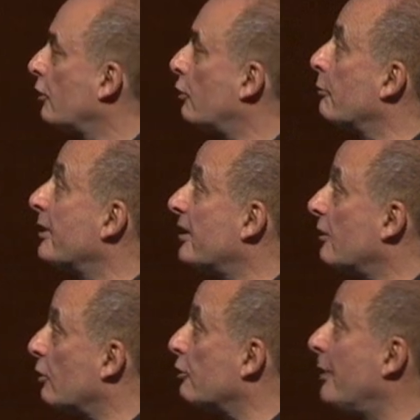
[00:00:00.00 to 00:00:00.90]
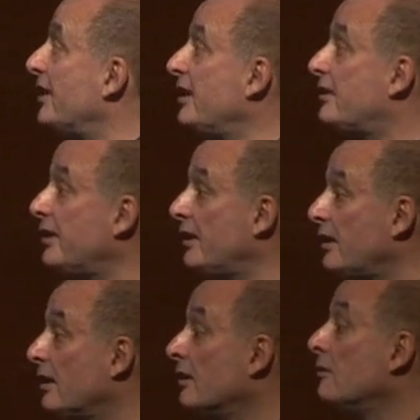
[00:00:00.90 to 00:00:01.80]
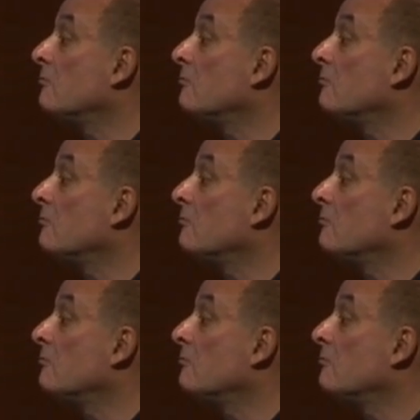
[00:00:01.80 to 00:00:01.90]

contradicting